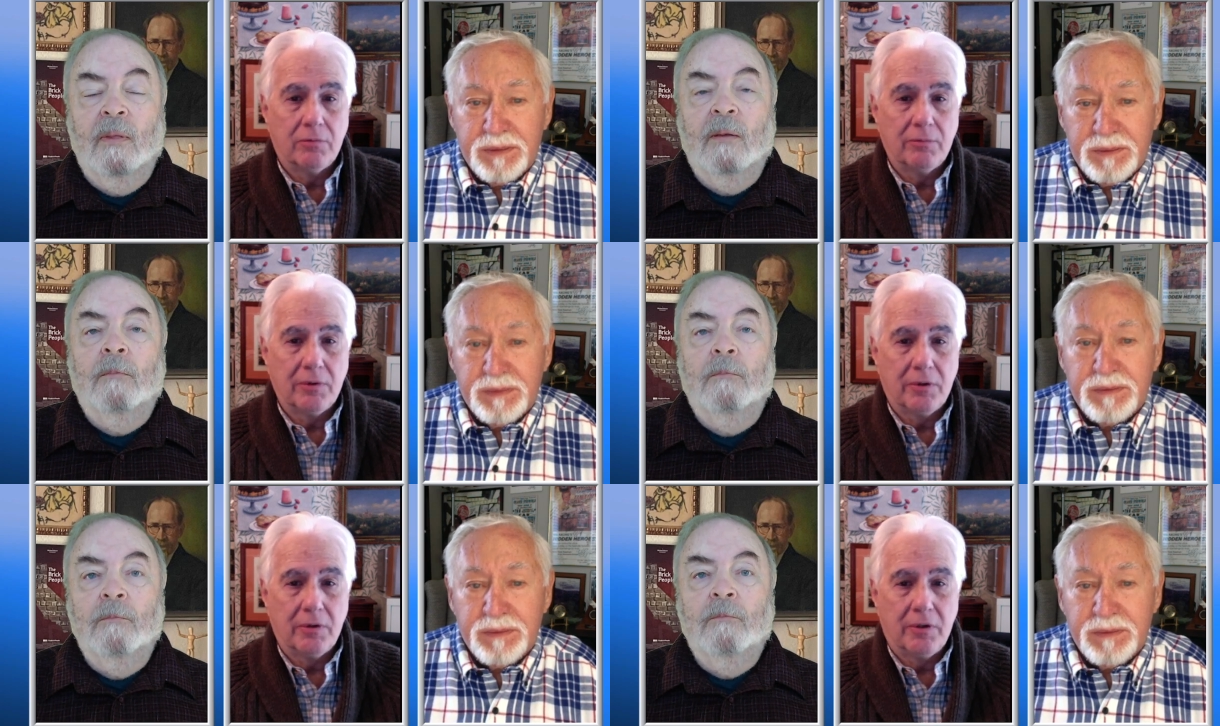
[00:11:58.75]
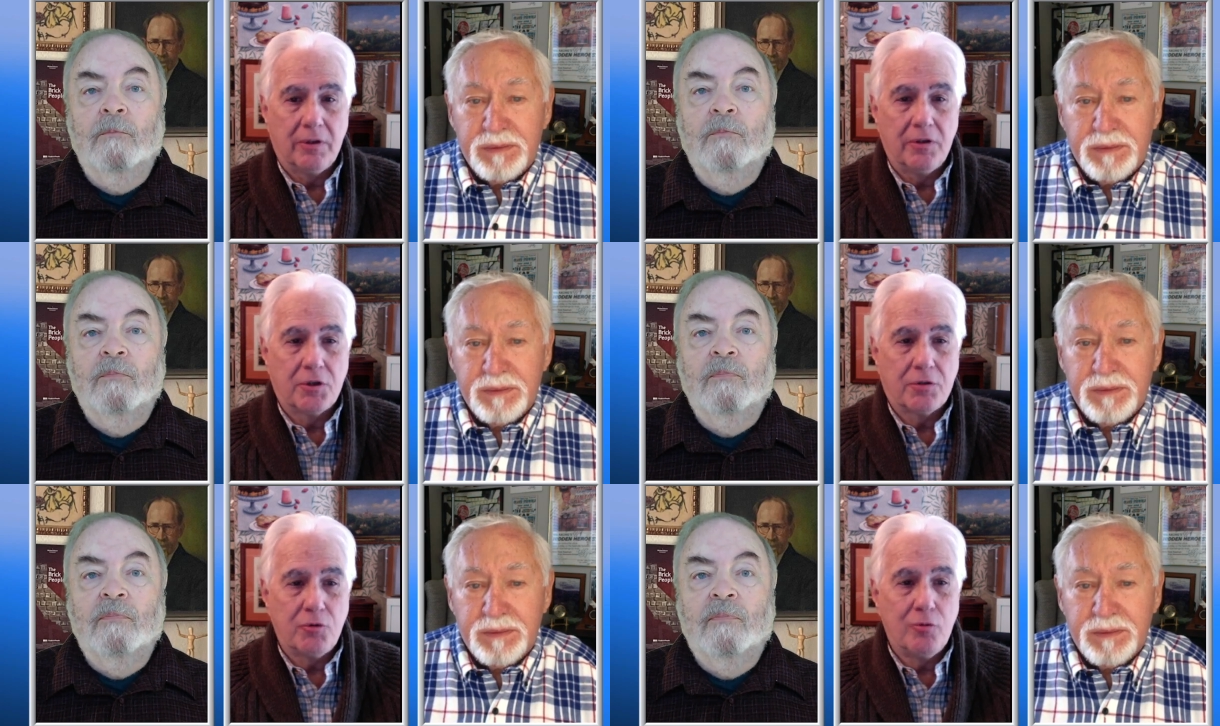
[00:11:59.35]
Speaker 1: mean, it
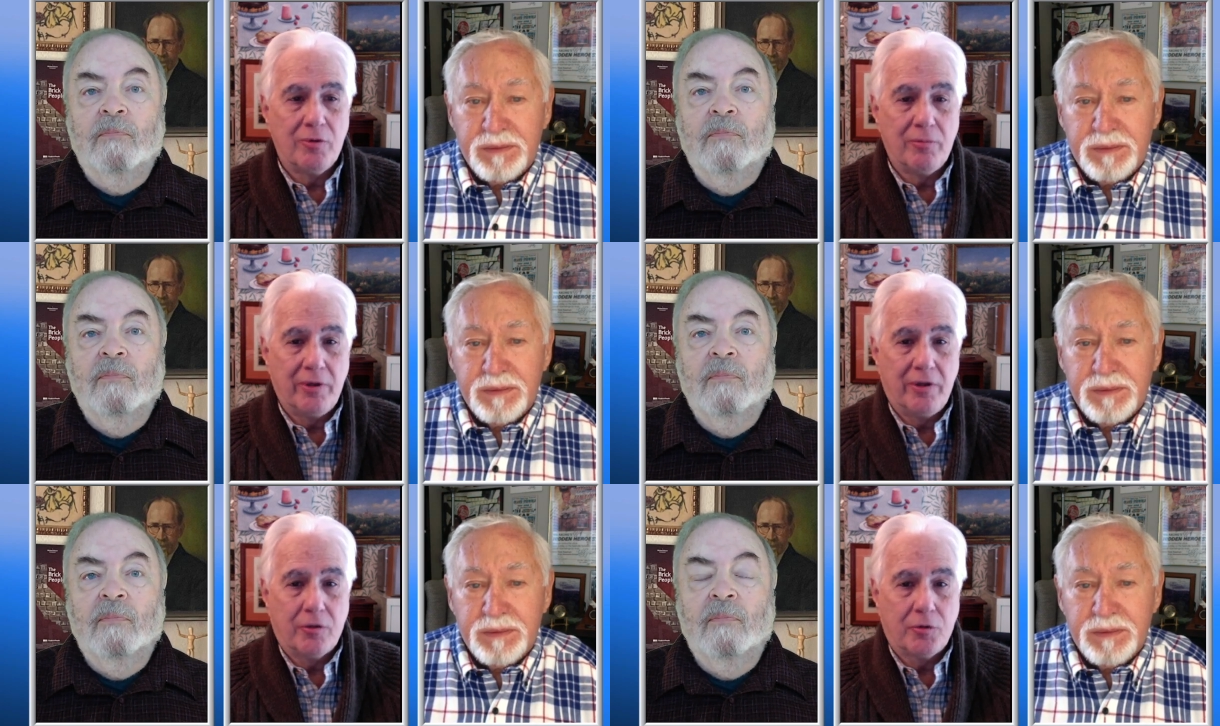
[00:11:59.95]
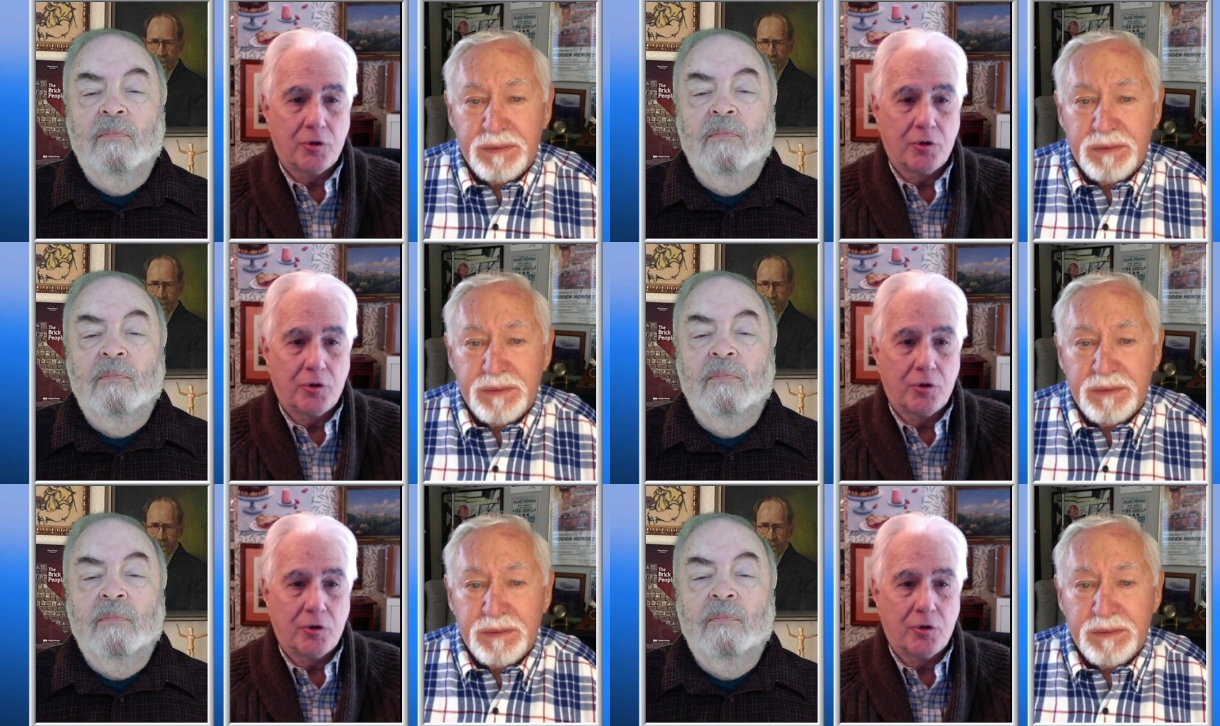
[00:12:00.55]
is human beings